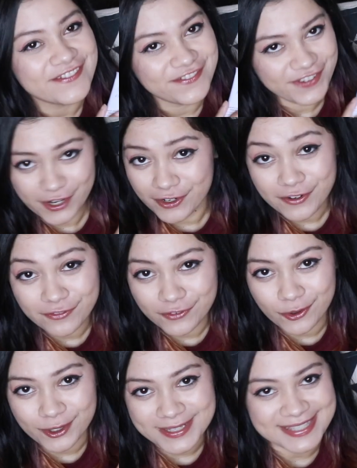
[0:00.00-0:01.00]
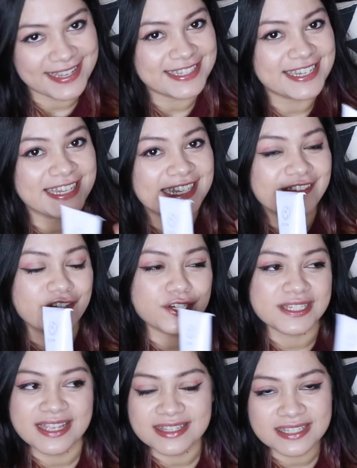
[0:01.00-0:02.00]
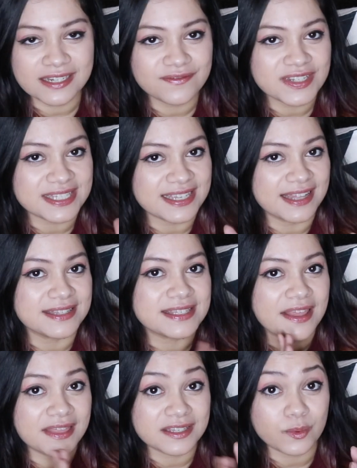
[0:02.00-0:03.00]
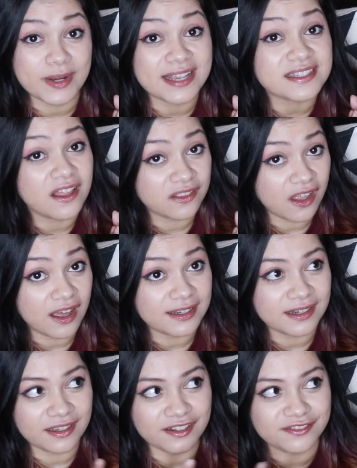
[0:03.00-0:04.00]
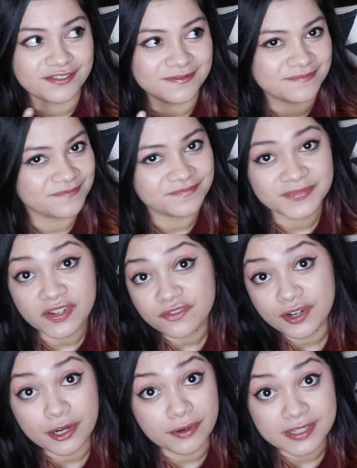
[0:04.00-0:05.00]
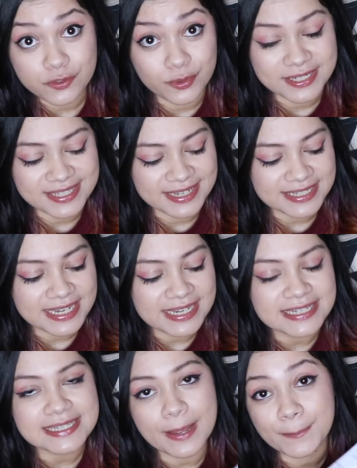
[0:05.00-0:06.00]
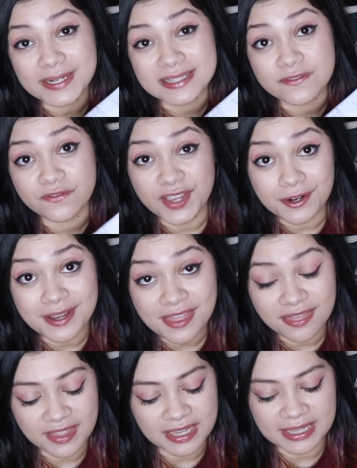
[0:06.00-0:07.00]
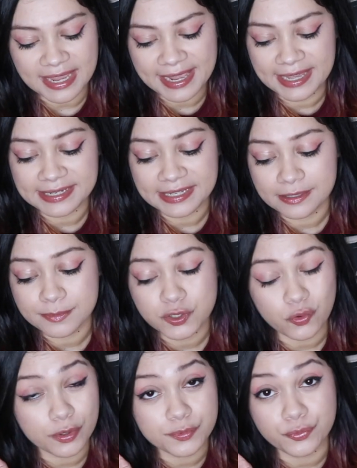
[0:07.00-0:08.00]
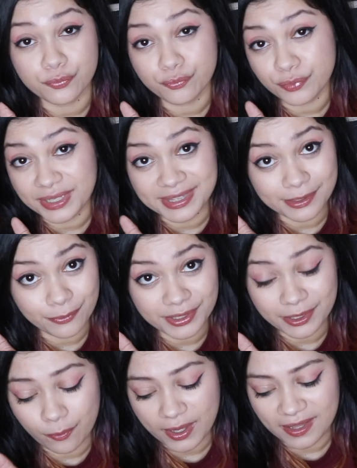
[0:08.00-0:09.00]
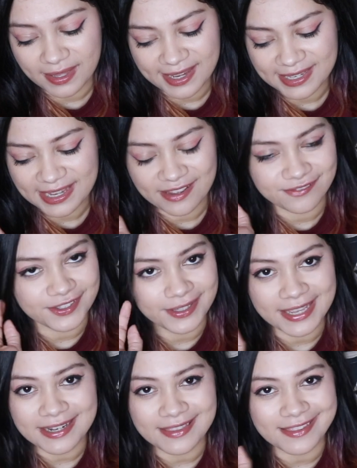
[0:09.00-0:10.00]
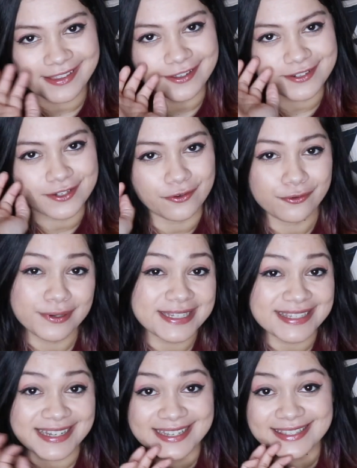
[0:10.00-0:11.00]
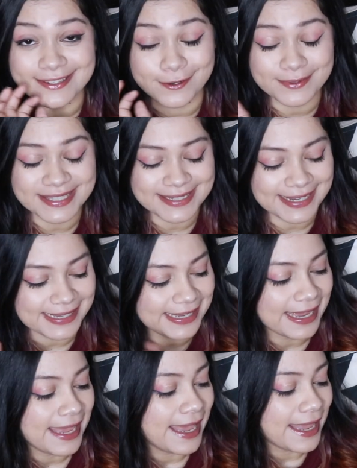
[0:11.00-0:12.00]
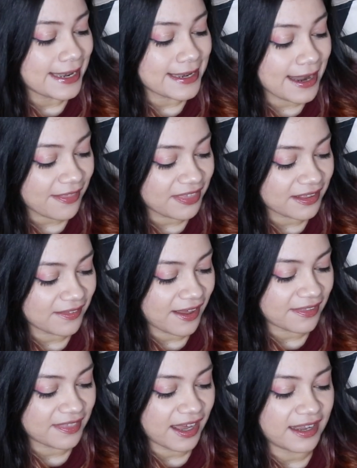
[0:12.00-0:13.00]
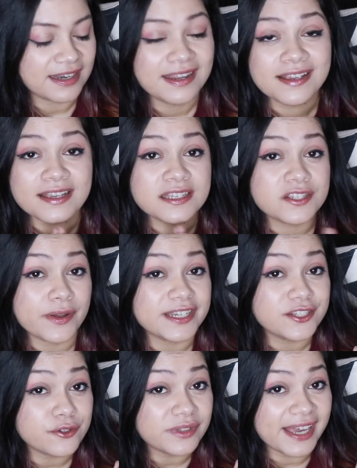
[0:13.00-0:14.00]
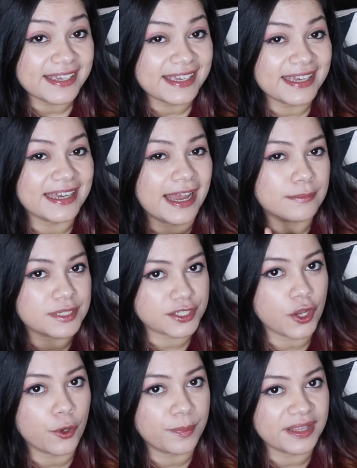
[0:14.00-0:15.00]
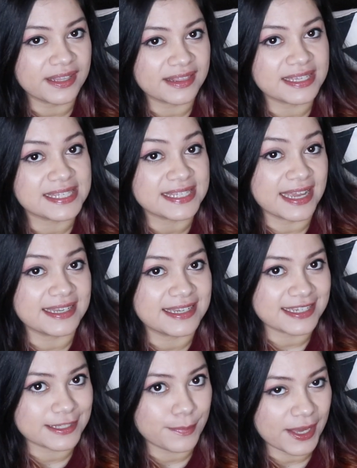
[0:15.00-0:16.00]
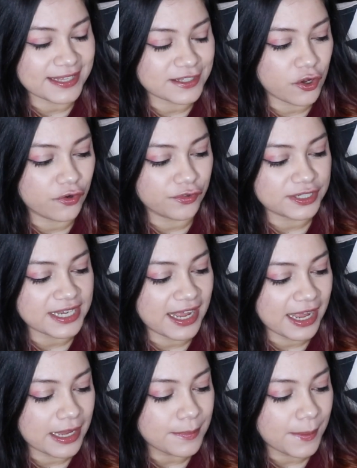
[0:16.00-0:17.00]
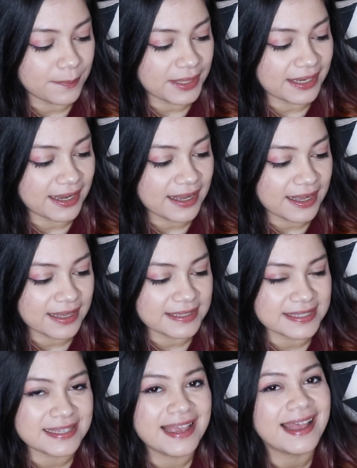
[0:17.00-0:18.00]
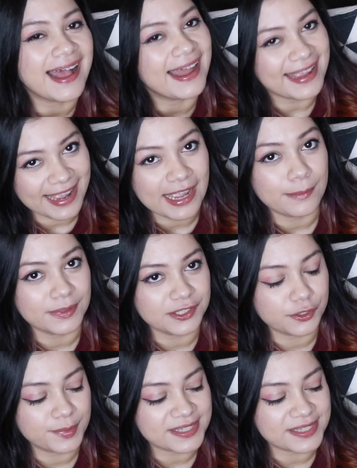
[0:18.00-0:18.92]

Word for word: Very floral scented. If you're sensitive to scents, this one has a lot of fragrance or scent in it, but it's very thick and it absorbed really, really well. I can't feel anything. There's no greasiness, no sticky, nothing like that. So I do like it. I'm just hoping that the scent dissipates over time because I am a little